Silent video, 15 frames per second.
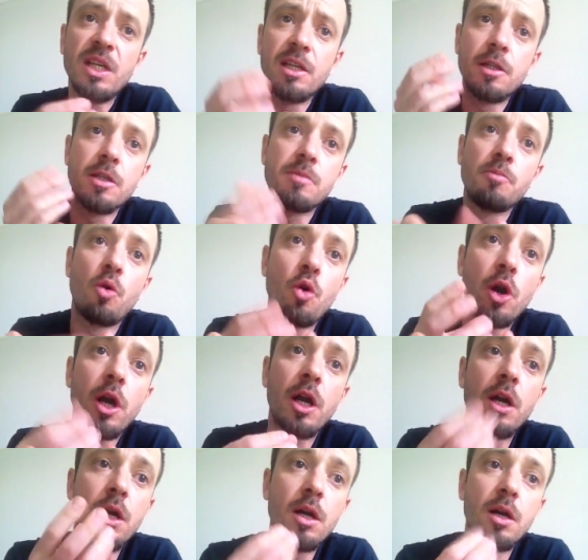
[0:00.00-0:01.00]
it is more
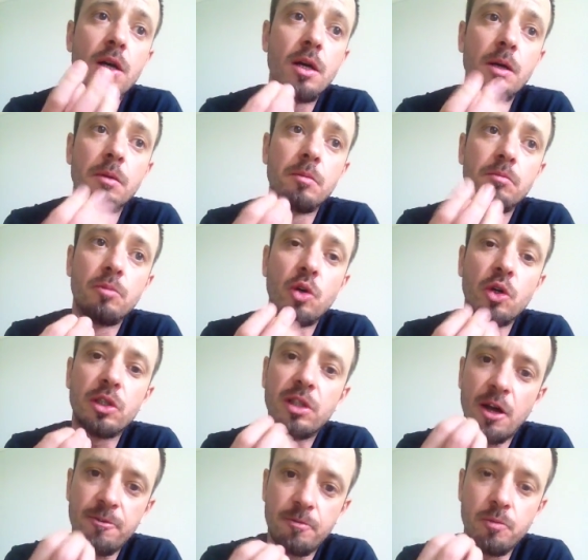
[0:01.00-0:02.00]
uh, more
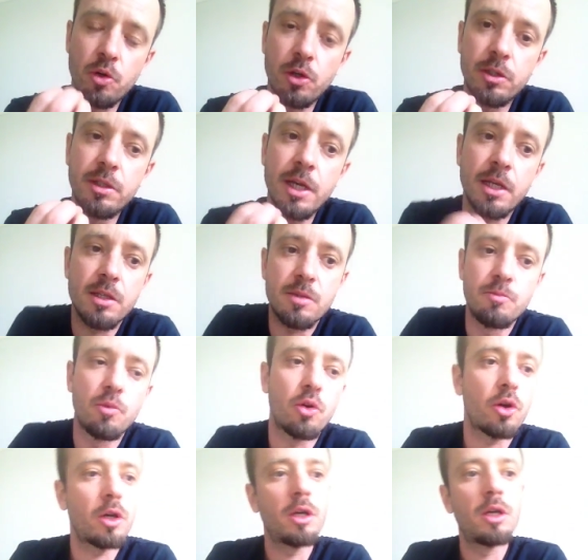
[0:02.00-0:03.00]
tough more dense
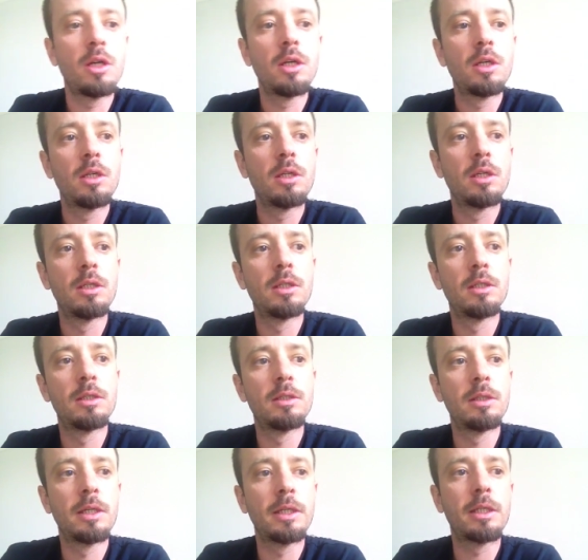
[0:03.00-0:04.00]
more
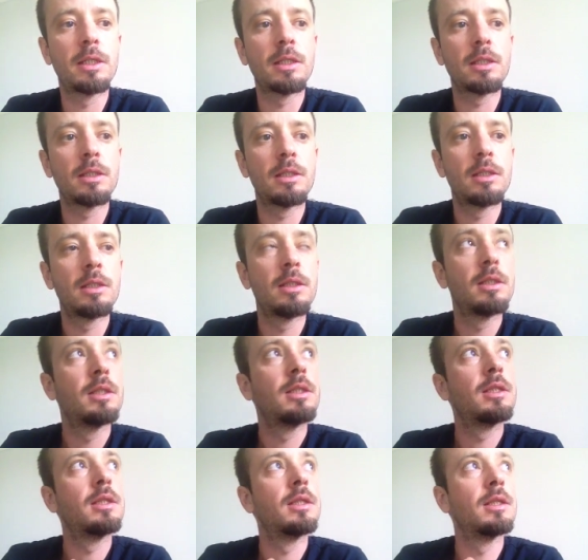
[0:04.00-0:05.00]
like
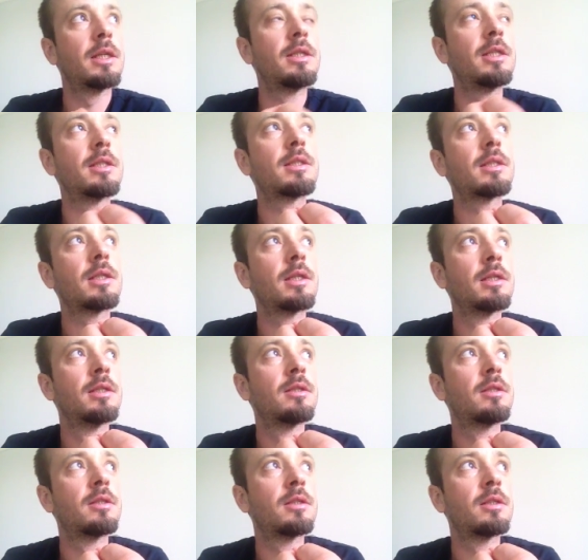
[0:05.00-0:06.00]
like this
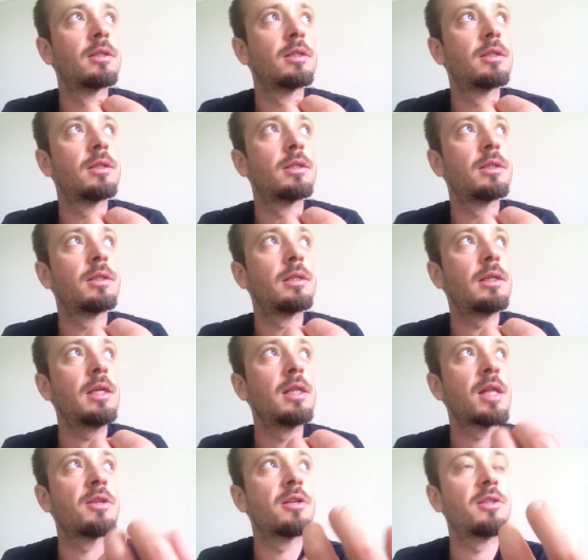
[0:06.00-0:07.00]
and
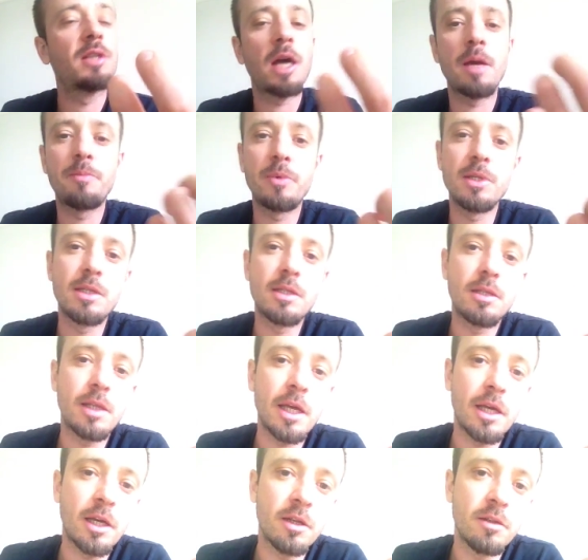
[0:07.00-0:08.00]
another type is
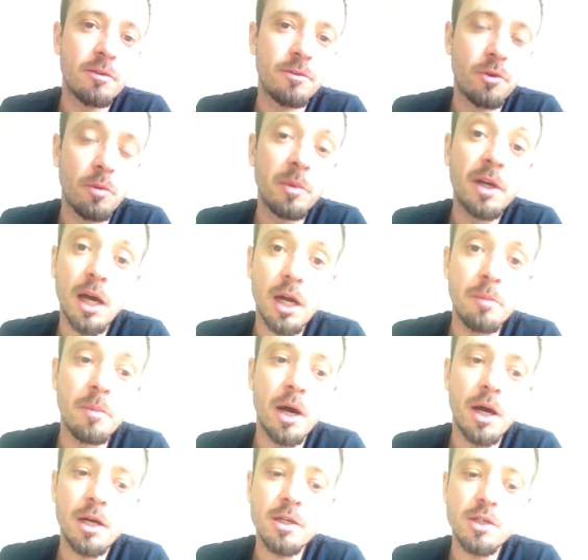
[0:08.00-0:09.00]
taken from
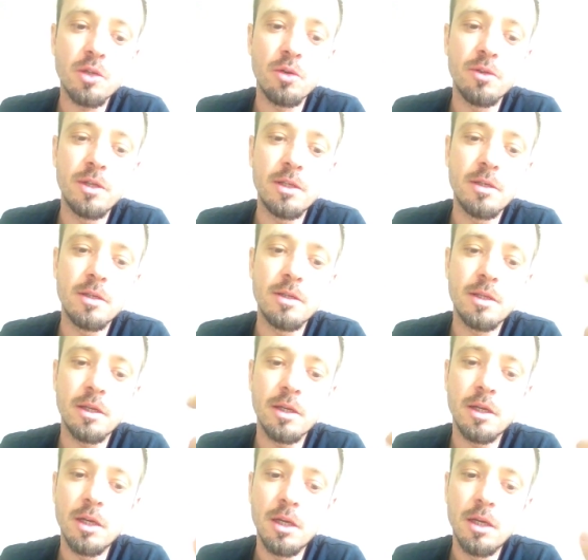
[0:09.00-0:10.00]
Karabakh so this is a